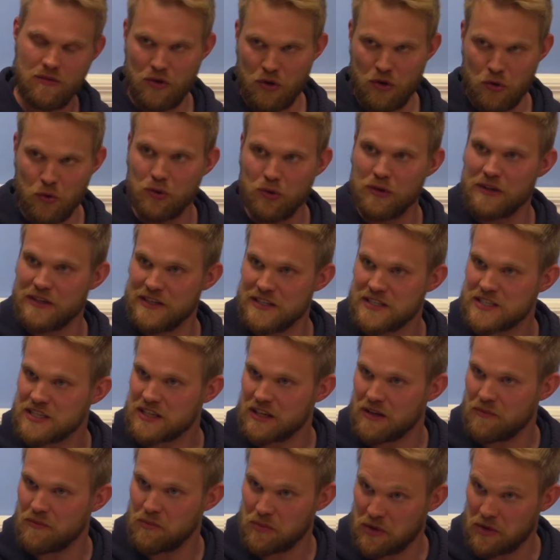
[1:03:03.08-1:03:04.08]
who leads
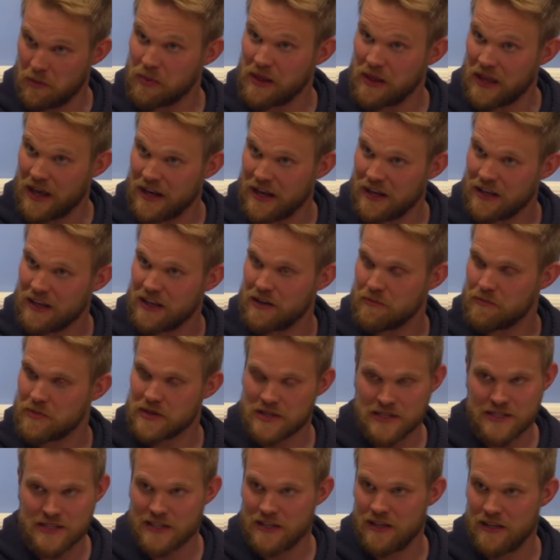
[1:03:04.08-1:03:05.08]
the planning in
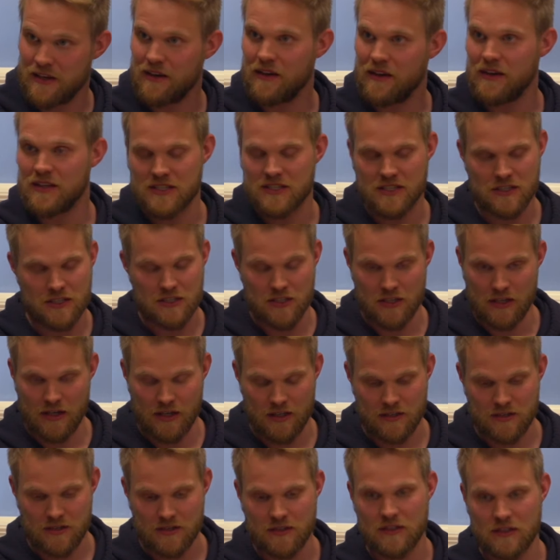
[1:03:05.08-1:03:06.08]
BC.
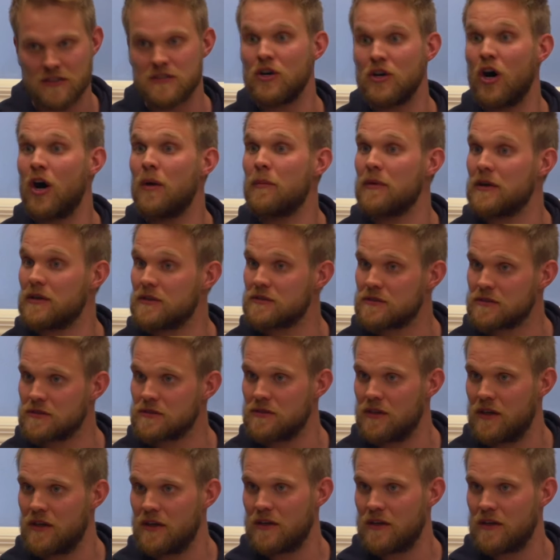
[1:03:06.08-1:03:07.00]
It's the sawmills.